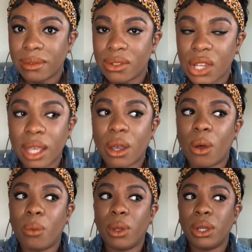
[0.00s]
J.
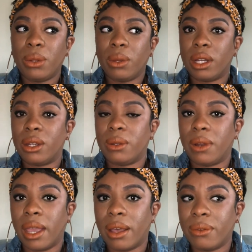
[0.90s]
Cole, what are you gonna do
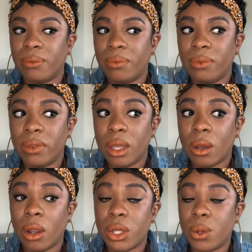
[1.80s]
now?
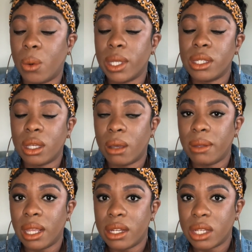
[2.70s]
Are you going to go and
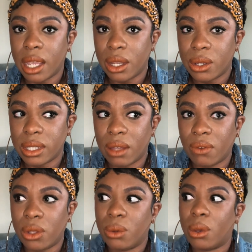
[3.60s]
educate yourself? Are
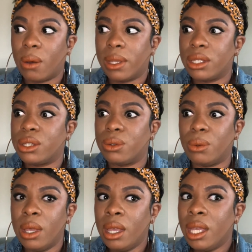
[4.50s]
you going to
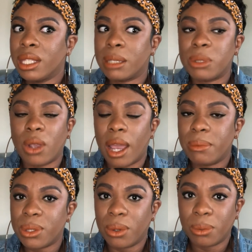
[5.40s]
subscribe
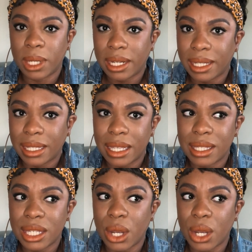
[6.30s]
to a reading list?